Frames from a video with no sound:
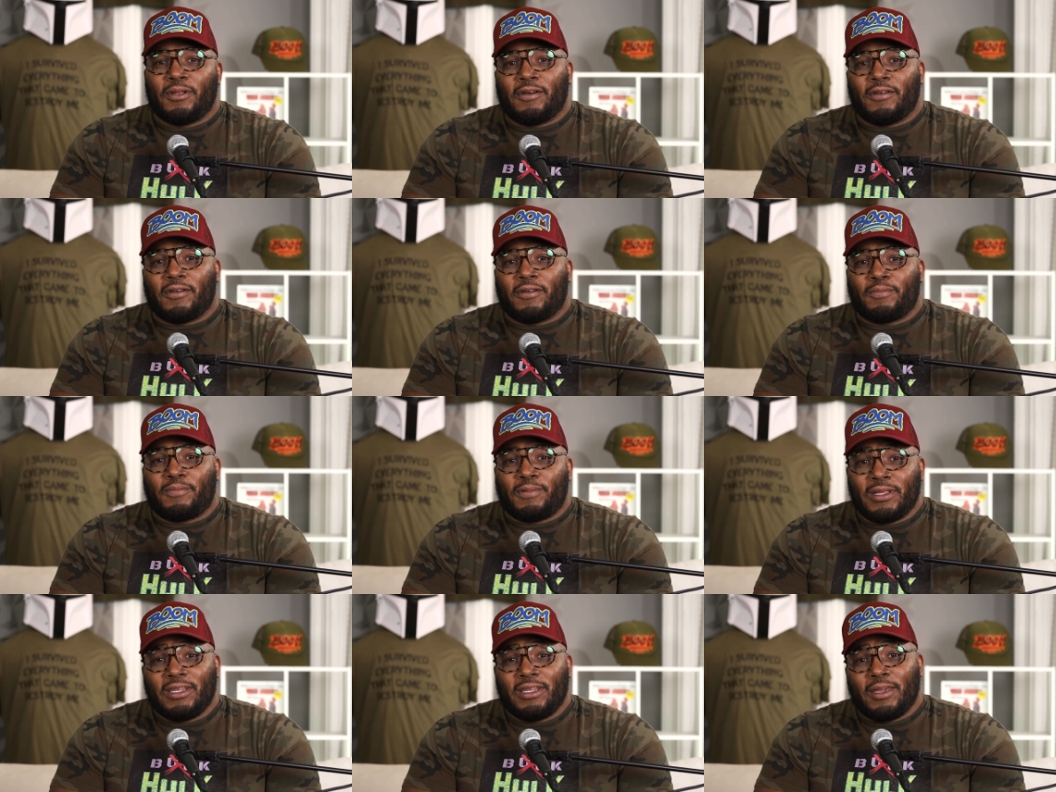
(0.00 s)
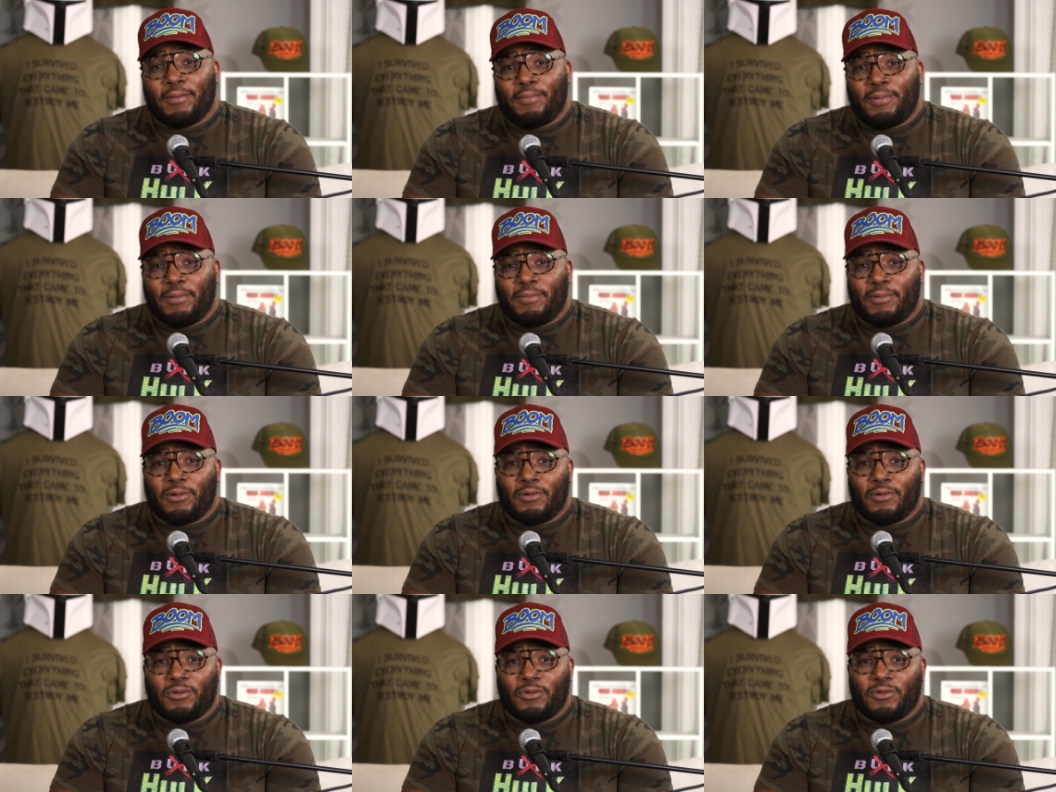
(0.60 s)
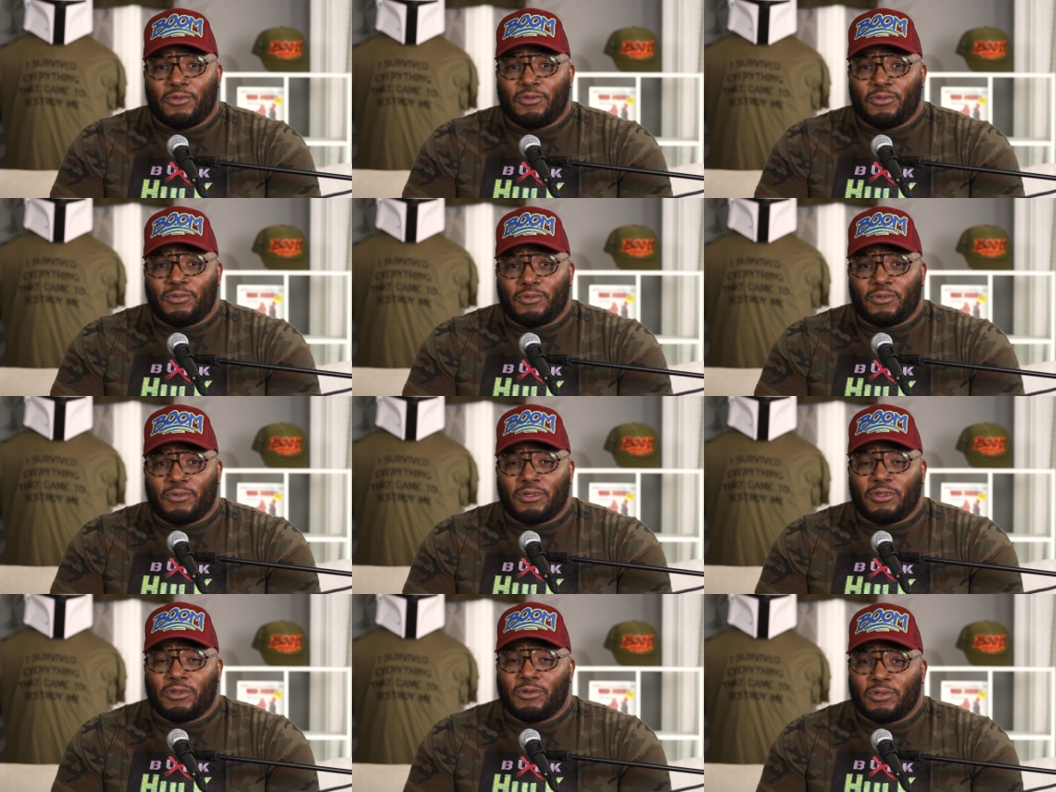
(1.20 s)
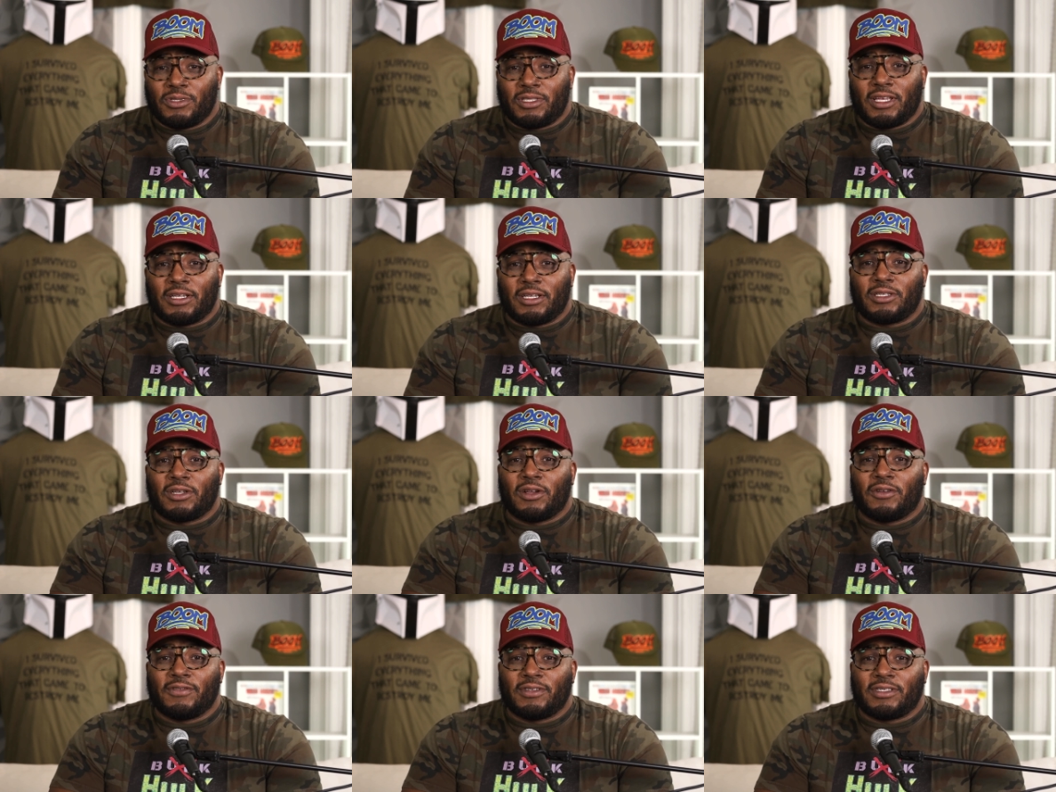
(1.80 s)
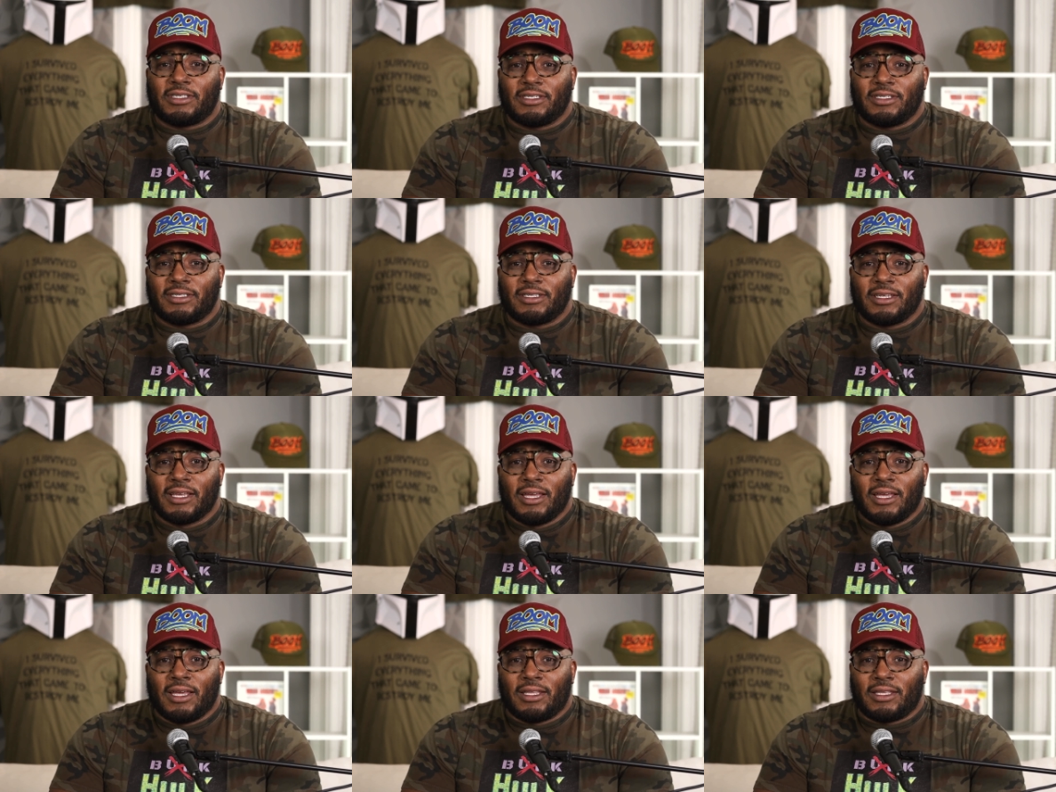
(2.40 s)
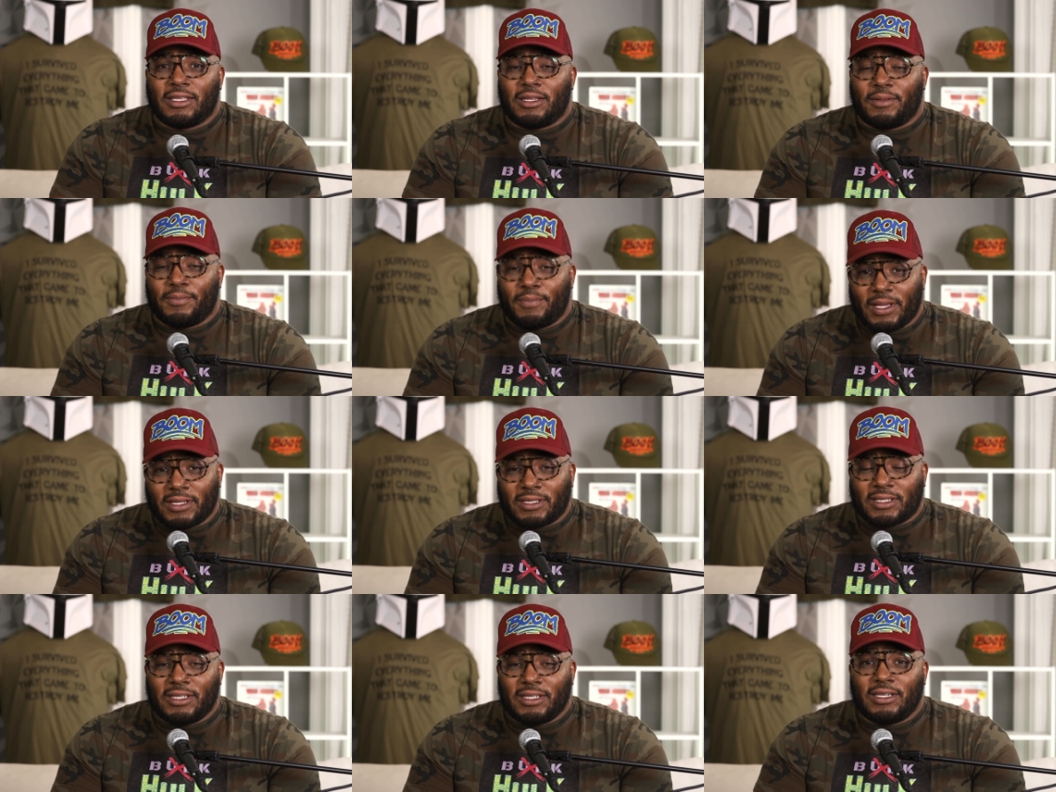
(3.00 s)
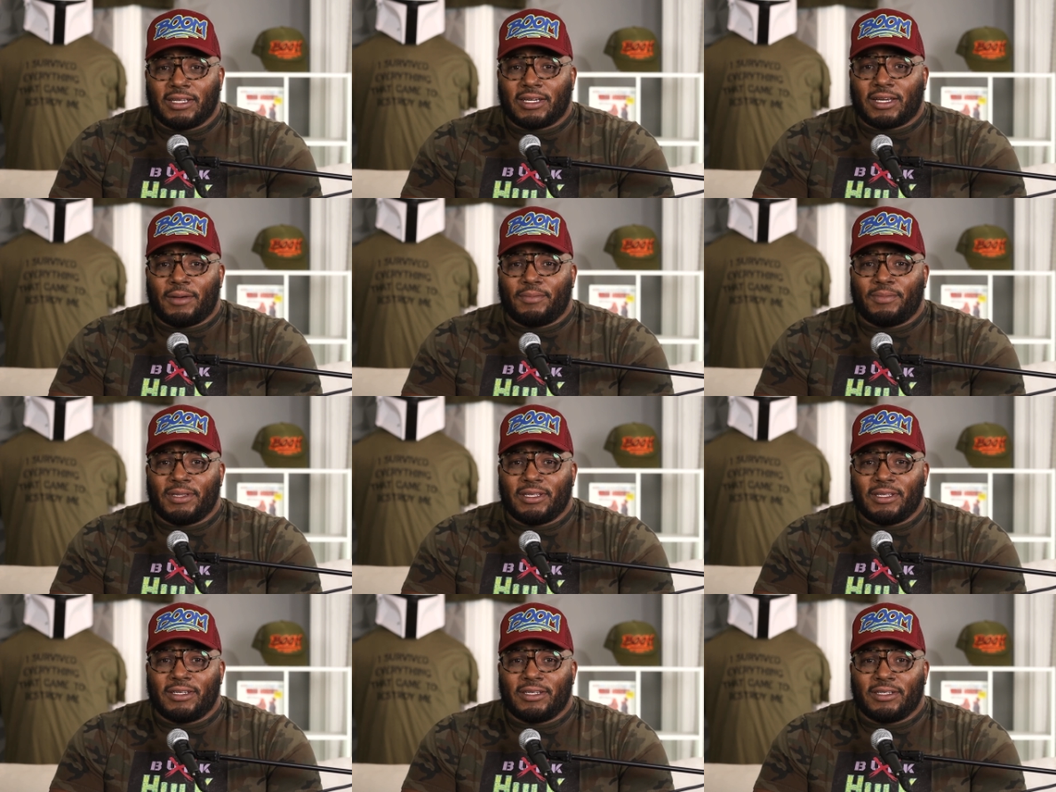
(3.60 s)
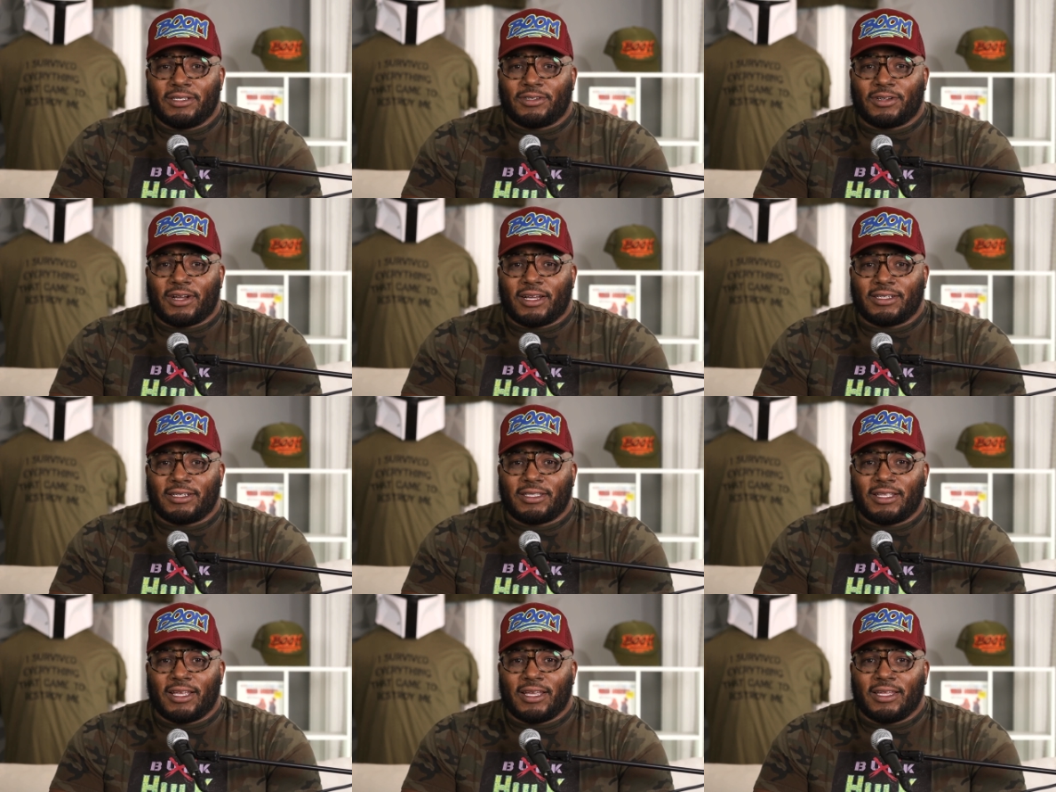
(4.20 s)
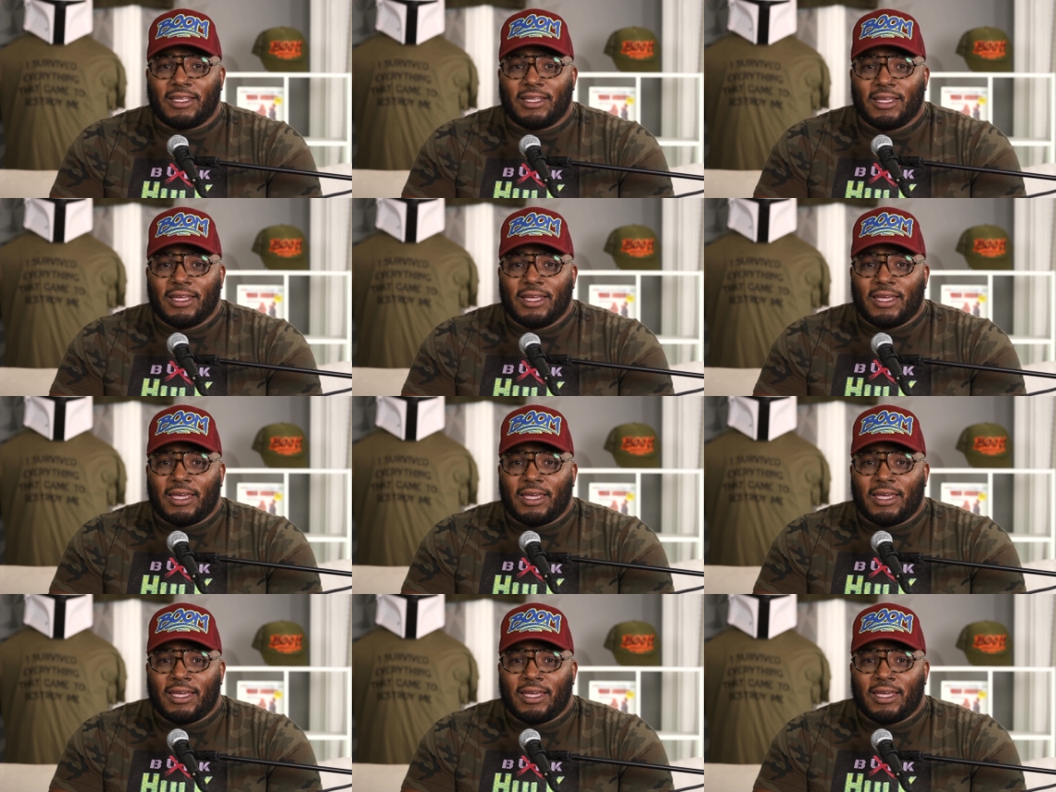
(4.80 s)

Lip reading: plenty of people who use their services. They're the best cleaning company in the tri-state.